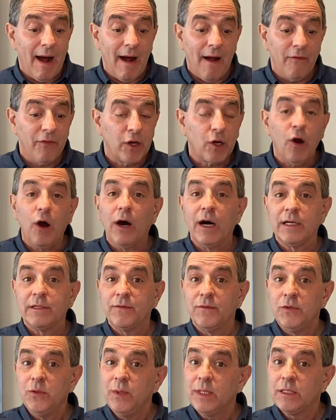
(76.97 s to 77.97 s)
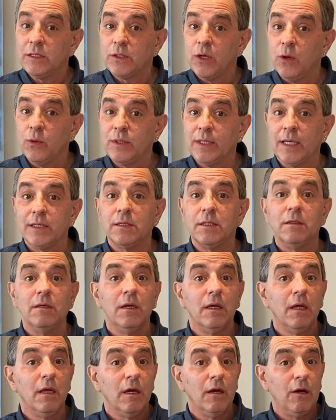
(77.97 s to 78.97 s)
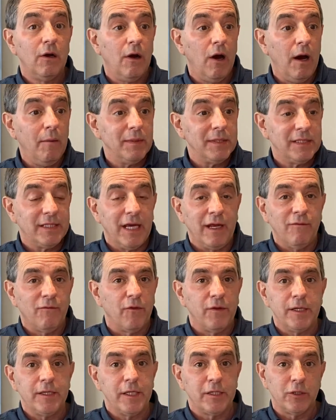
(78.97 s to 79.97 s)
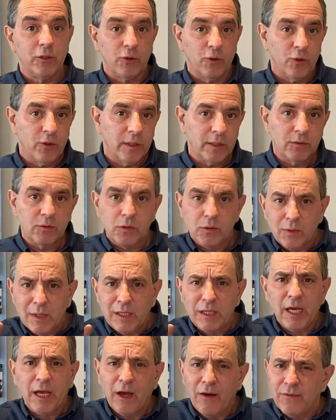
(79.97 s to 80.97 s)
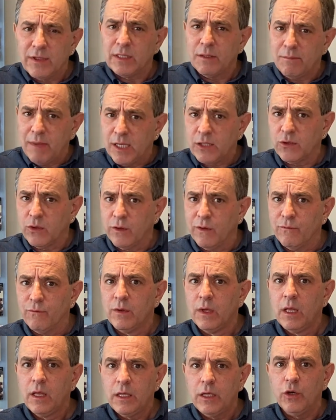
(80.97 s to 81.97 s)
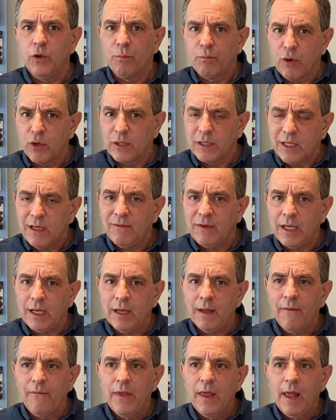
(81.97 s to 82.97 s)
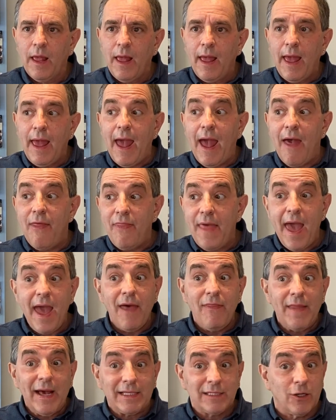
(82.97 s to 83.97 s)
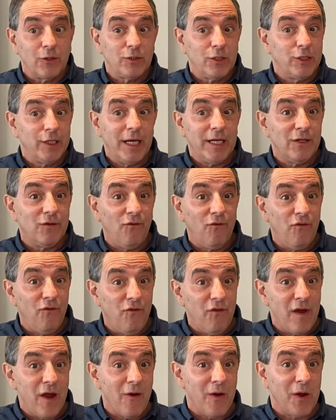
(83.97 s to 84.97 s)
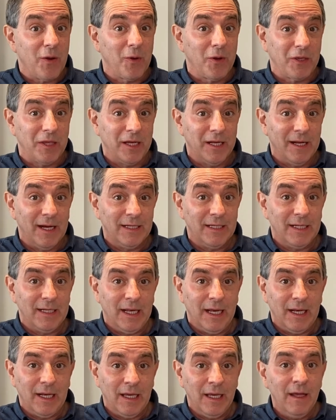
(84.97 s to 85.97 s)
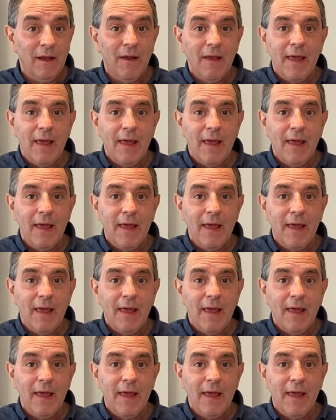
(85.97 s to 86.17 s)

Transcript: the cost of doing so doesn't compensate for the additional earnings, which we think of as a measure of productivity. And then that starts to change very quickly in 1980,